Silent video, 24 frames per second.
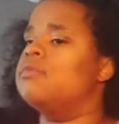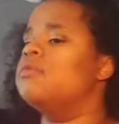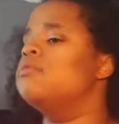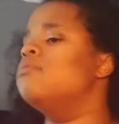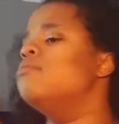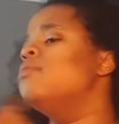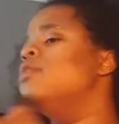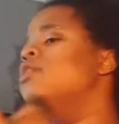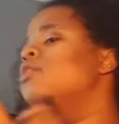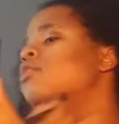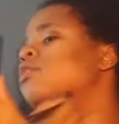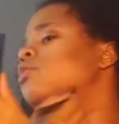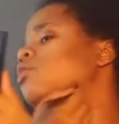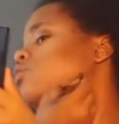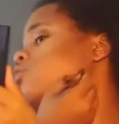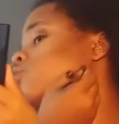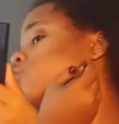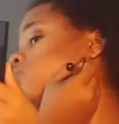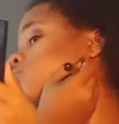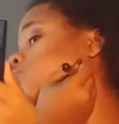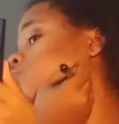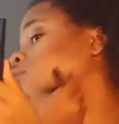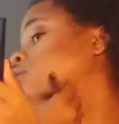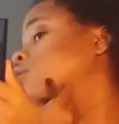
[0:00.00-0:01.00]
me look
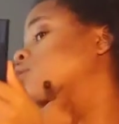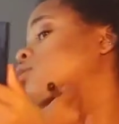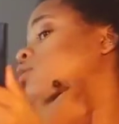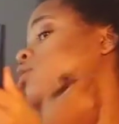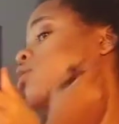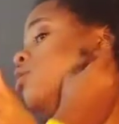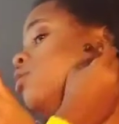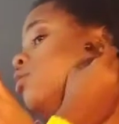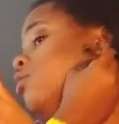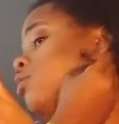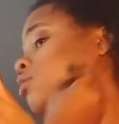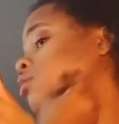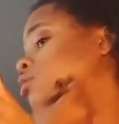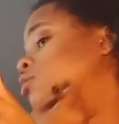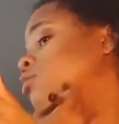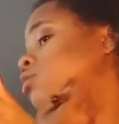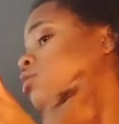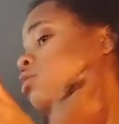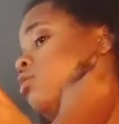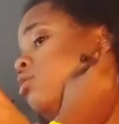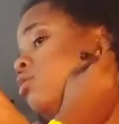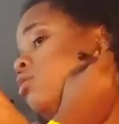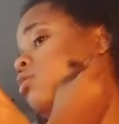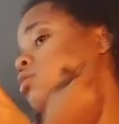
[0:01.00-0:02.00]
smaller.
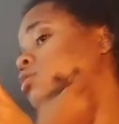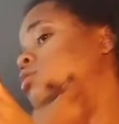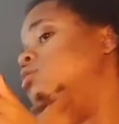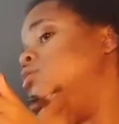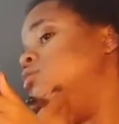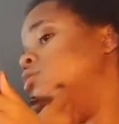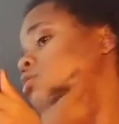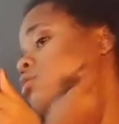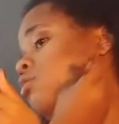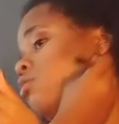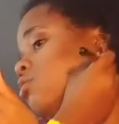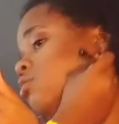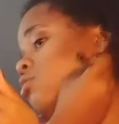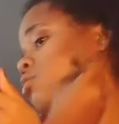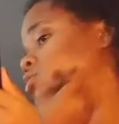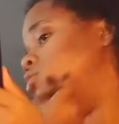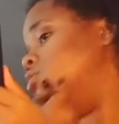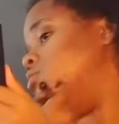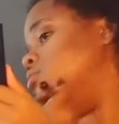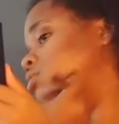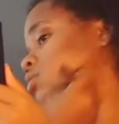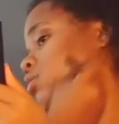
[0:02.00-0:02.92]
So I'm gonna